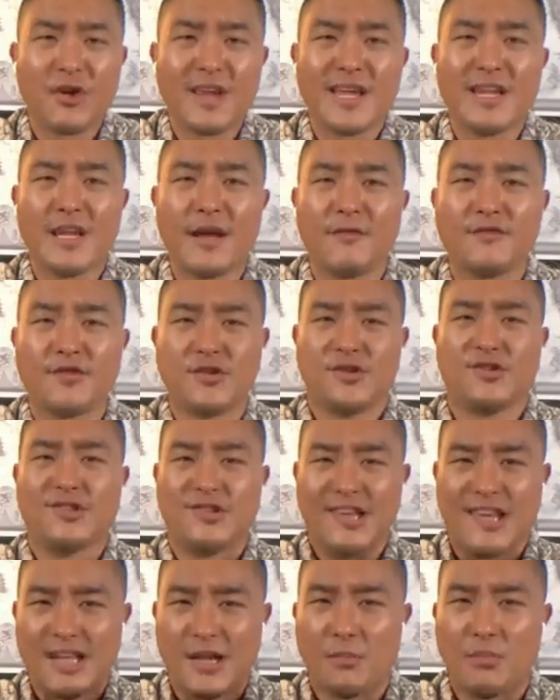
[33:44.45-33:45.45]
enough to
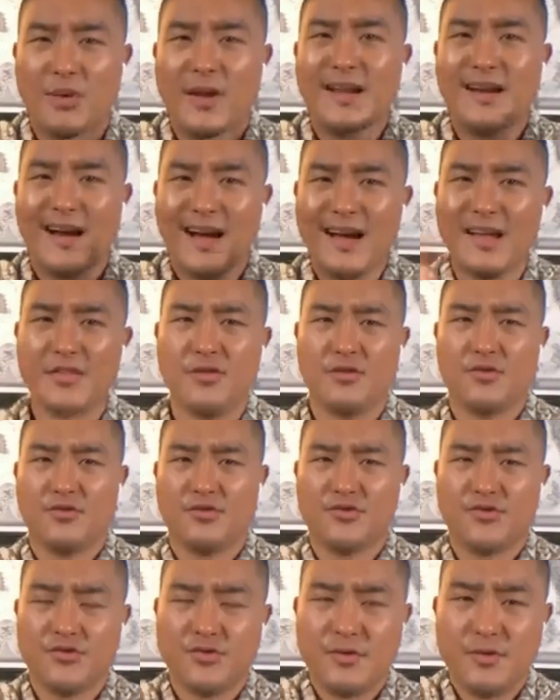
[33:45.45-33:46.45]
celebrate
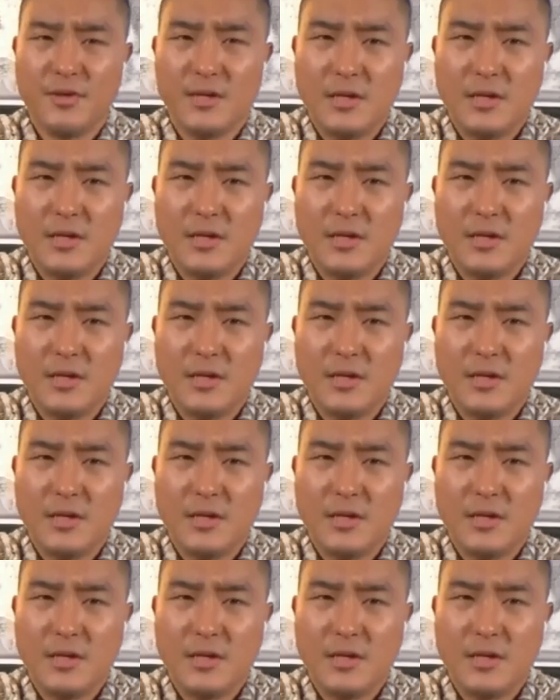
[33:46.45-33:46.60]
others.